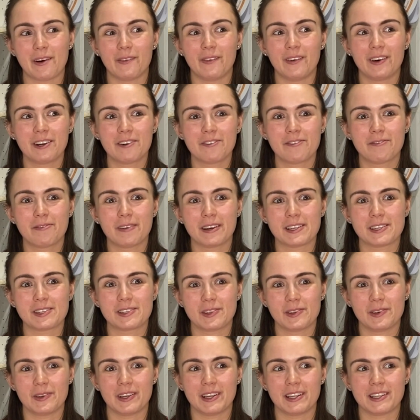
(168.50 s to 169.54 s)
One of my
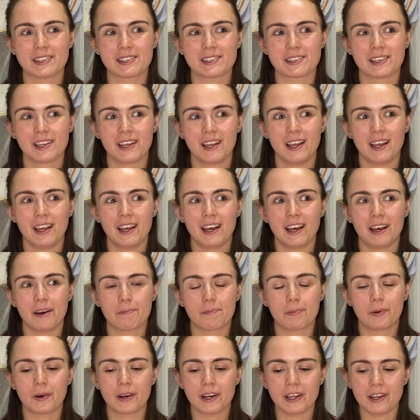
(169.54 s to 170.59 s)
students,
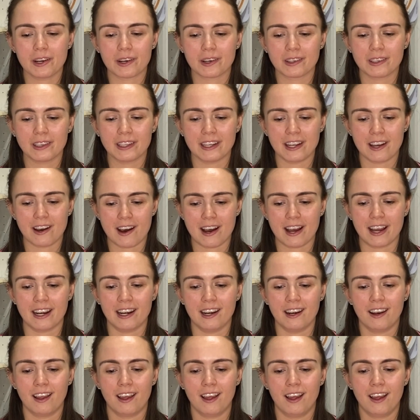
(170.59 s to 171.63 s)
pretty early
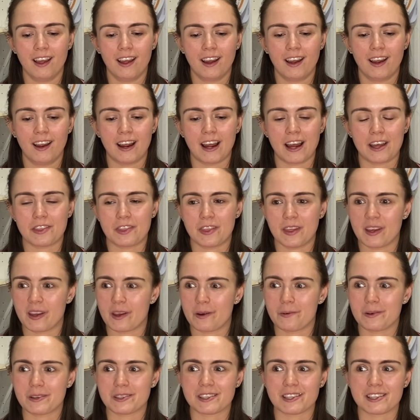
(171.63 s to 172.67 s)
on, I think it
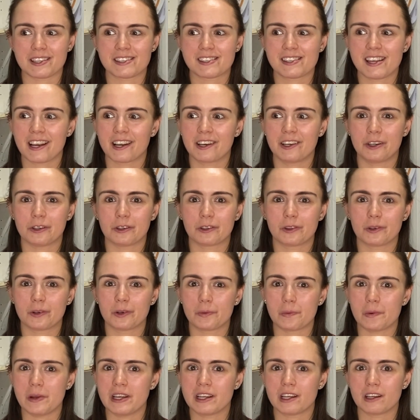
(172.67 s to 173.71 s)
was the second or
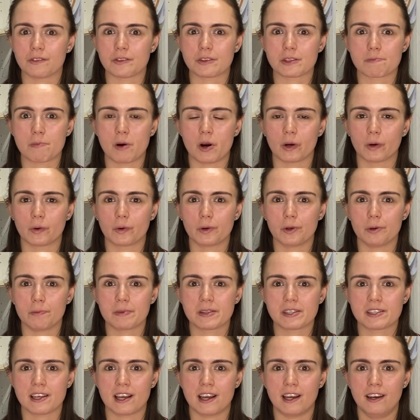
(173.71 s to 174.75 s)
third week of small groups,
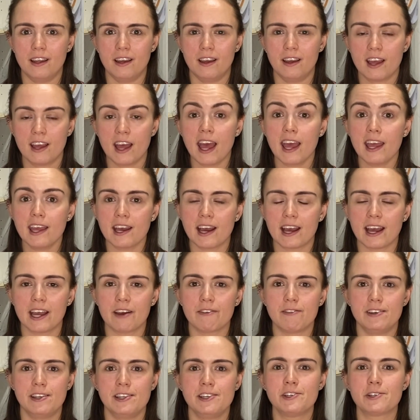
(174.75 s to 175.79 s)
said, "Hey, I have
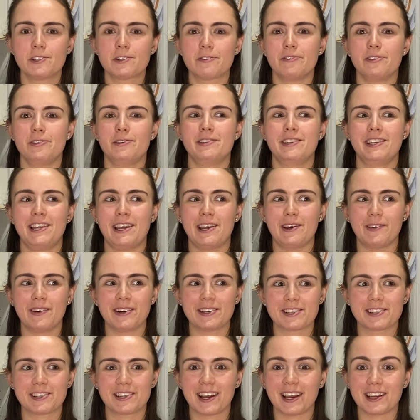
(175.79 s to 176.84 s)
an interview today, what
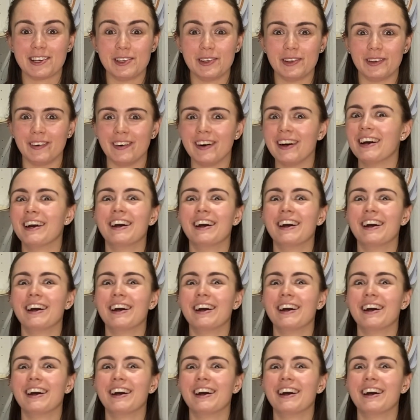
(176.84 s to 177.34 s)
should I do?"